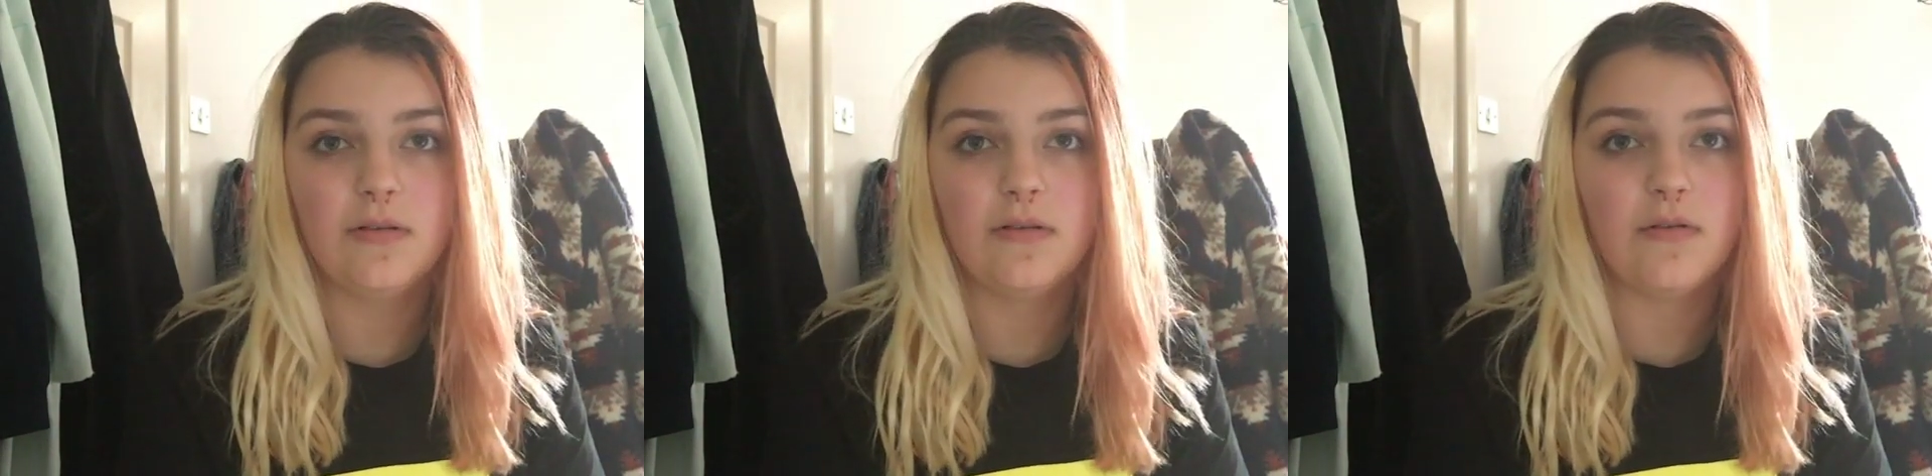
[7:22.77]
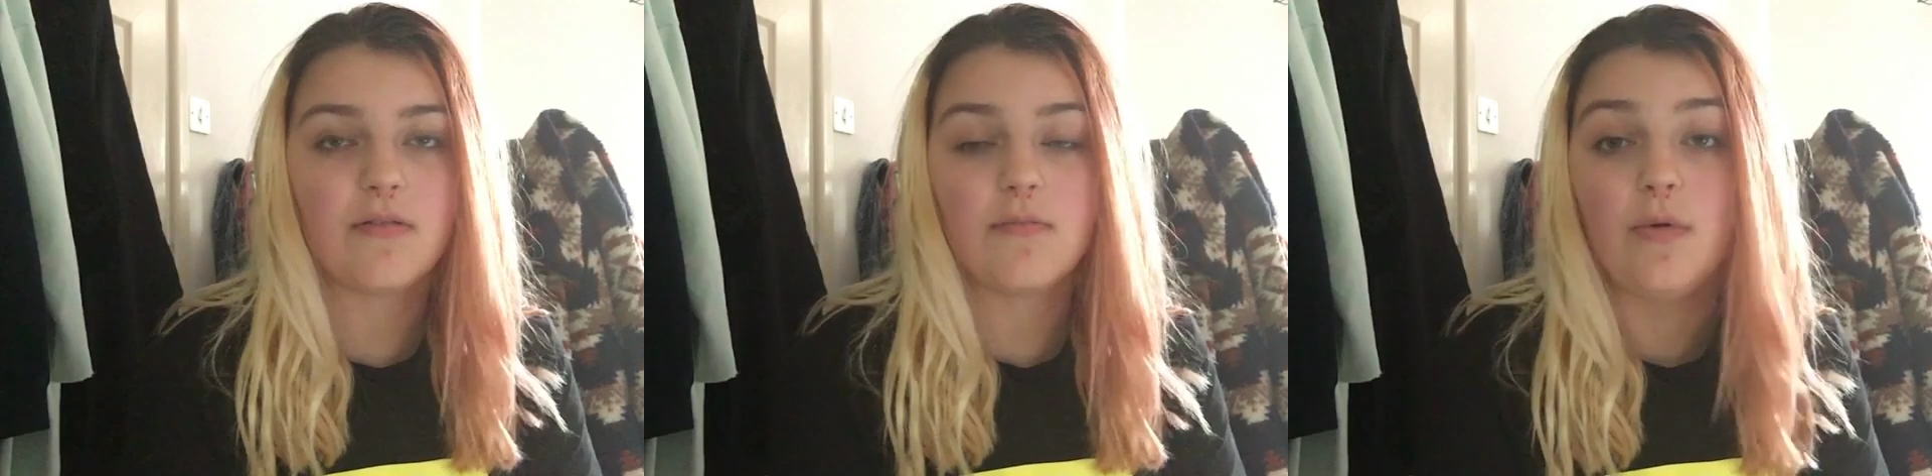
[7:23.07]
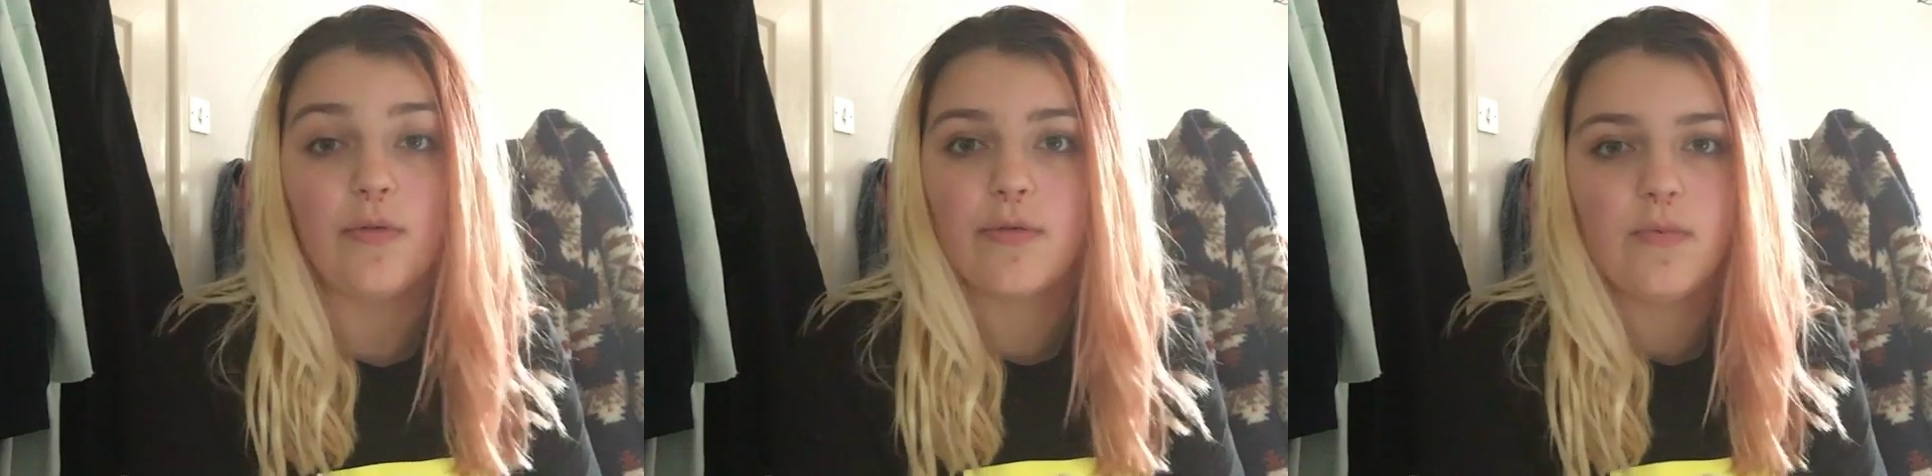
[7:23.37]
do
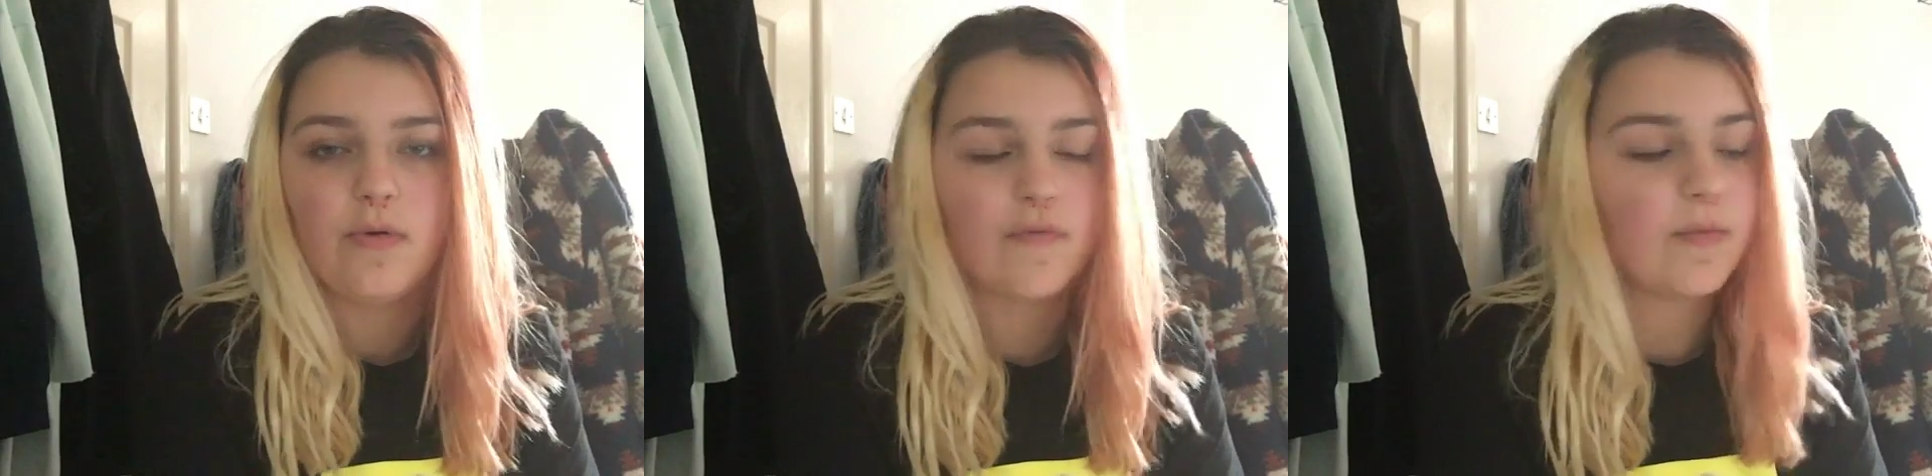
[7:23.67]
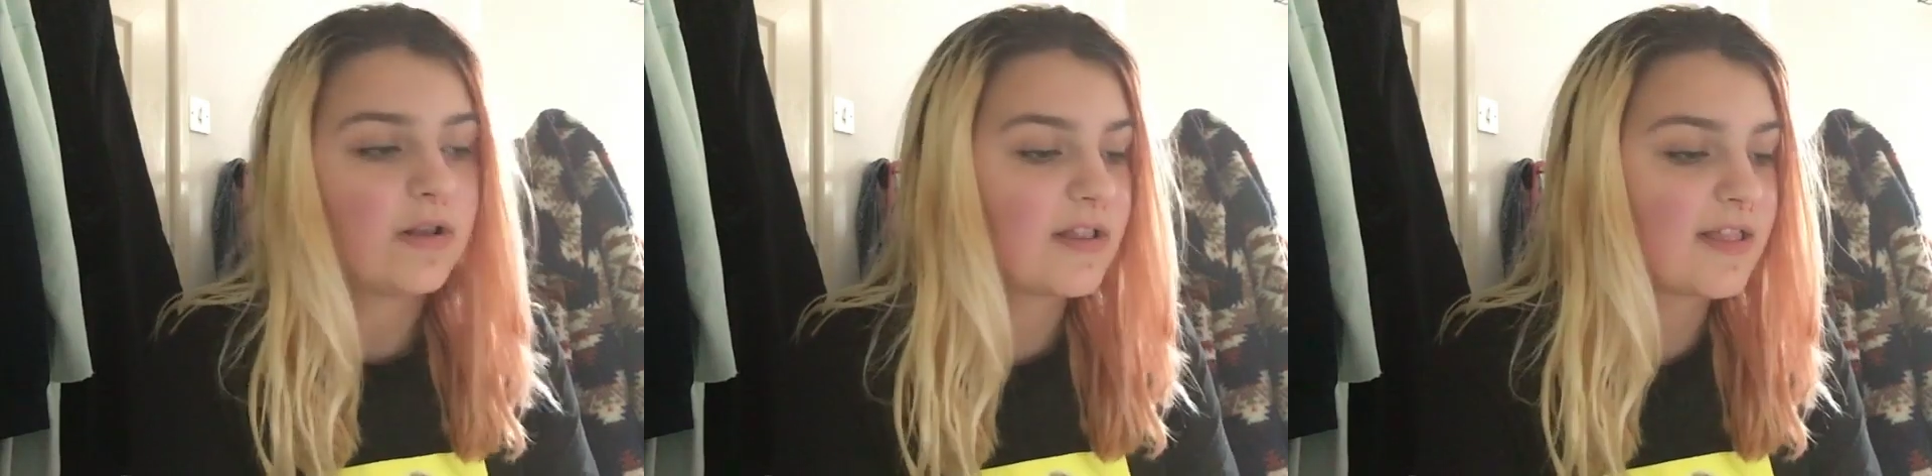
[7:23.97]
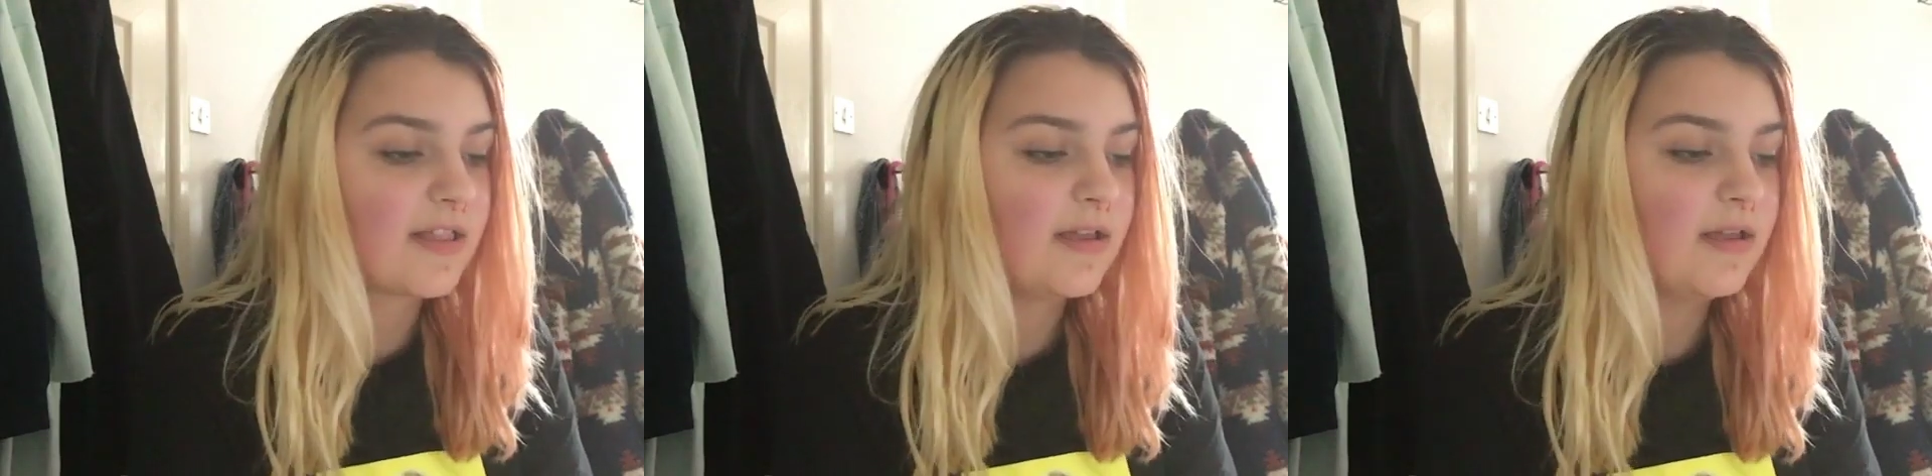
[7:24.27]
smooth
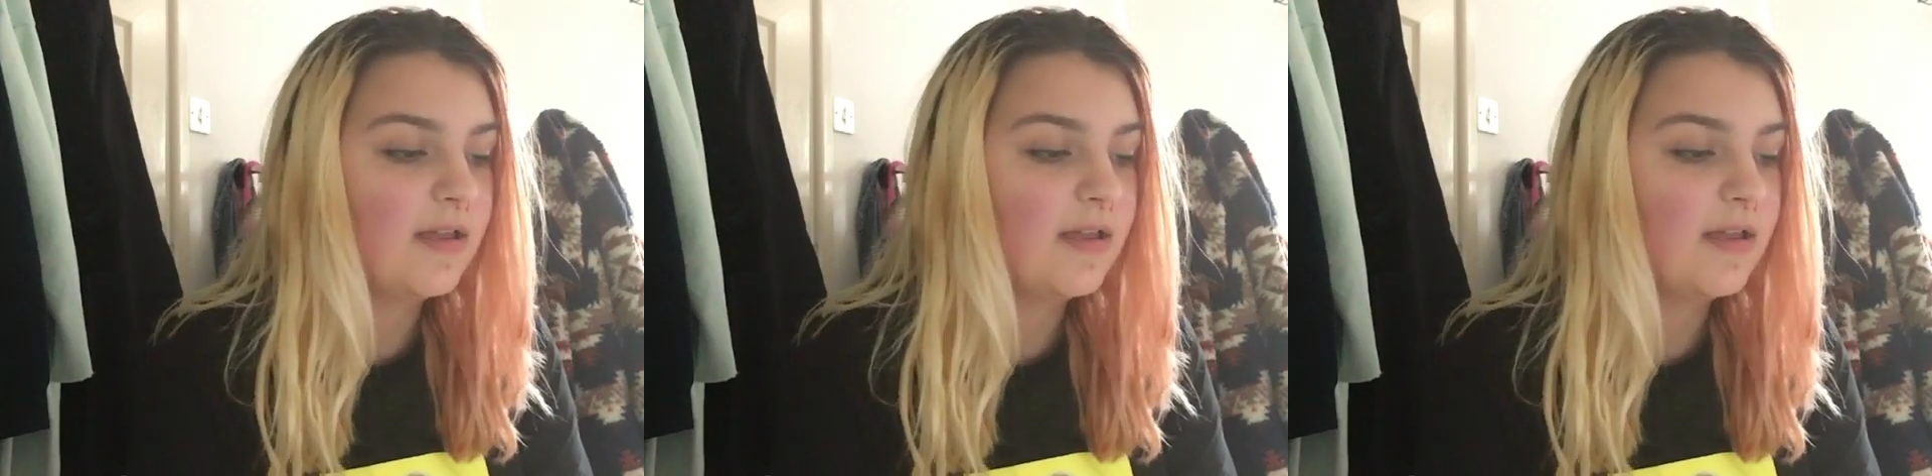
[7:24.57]
movements.